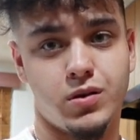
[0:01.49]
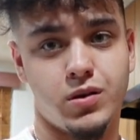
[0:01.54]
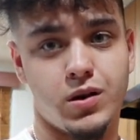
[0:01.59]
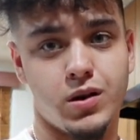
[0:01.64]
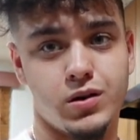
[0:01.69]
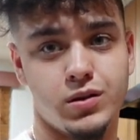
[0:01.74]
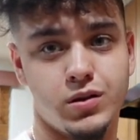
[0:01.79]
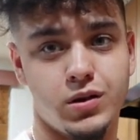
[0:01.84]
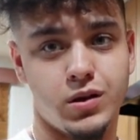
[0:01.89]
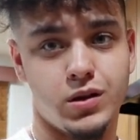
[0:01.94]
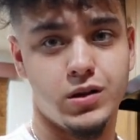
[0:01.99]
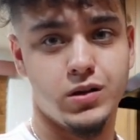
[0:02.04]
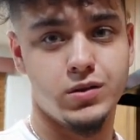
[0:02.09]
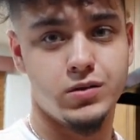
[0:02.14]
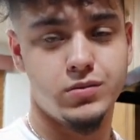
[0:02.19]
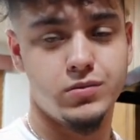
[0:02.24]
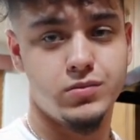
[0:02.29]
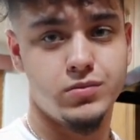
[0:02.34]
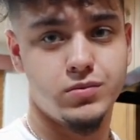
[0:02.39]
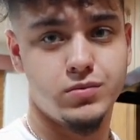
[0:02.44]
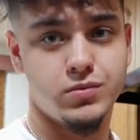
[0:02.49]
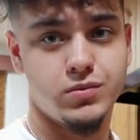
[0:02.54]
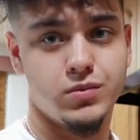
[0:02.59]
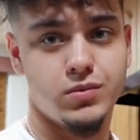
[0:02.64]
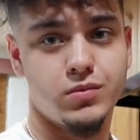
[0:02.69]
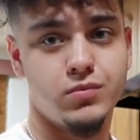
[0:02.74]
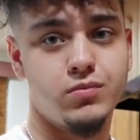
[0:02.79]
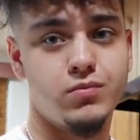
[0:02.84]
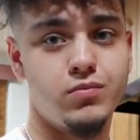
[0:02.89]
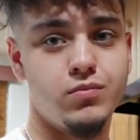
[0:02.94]
I thought
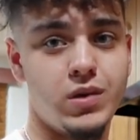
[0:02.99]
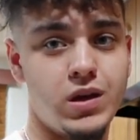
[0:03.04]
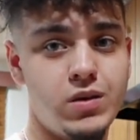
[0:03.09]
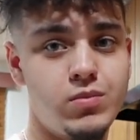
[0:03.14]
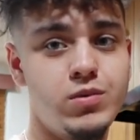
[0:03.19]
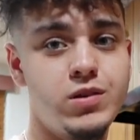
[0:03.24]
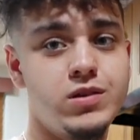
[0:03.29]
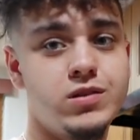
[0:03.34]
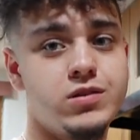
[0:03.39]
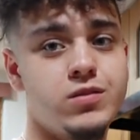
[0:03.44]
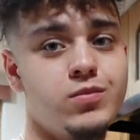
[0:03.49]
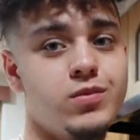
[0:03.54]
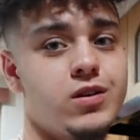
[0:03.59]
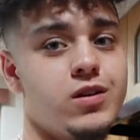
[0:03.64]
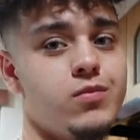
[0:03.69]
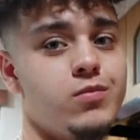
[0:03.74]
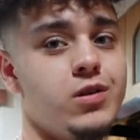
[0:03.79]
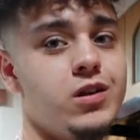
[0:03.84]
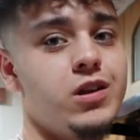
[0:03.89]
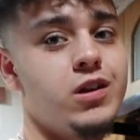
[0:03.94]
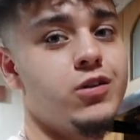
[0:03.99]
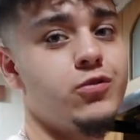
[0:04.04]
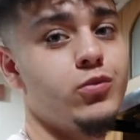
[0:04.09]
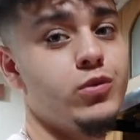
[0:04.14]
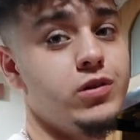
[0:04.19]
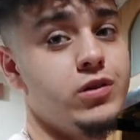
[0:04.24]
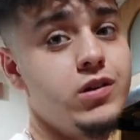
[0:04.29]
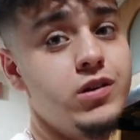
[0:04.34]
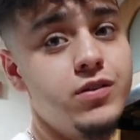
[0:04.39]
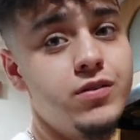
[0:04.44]
maybe some comedic
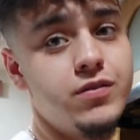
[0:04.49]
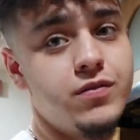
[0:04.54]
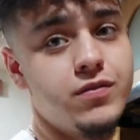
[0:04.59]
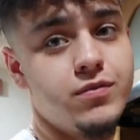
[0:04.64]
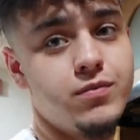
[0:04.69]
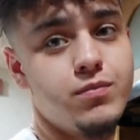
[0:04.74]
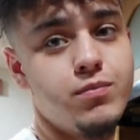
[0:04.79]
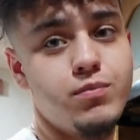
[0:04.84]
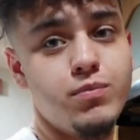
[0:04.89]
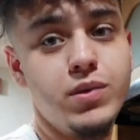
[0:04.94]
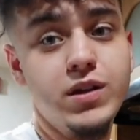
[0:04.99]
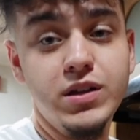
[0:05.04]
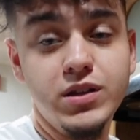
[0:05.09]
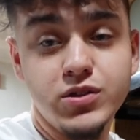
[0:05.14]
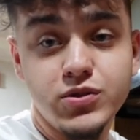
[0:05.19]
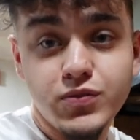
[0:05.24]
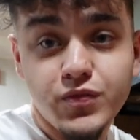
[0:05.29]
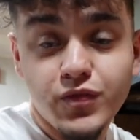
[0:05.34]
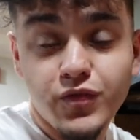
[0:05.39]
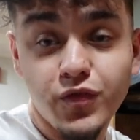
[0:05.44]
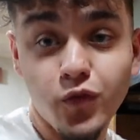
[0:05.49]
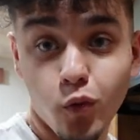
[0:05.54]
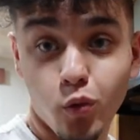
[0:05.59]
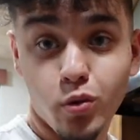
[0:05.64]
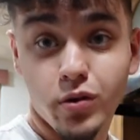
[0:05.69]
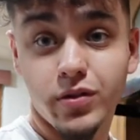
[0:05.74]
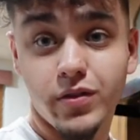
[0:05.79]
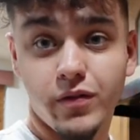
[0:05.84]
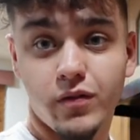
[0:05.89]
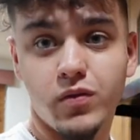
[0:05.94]
relief
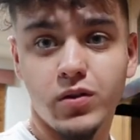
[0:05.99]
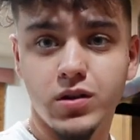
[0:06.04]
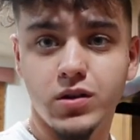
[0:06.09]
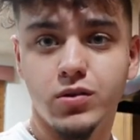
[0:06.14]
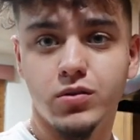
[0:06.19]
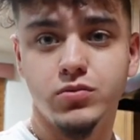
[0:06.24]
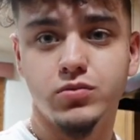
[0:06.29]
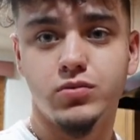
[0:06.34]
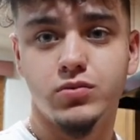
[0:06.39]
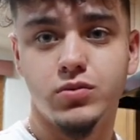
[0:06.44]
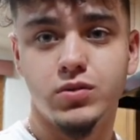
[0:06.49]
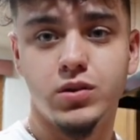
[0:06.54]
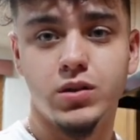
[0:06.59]
before the video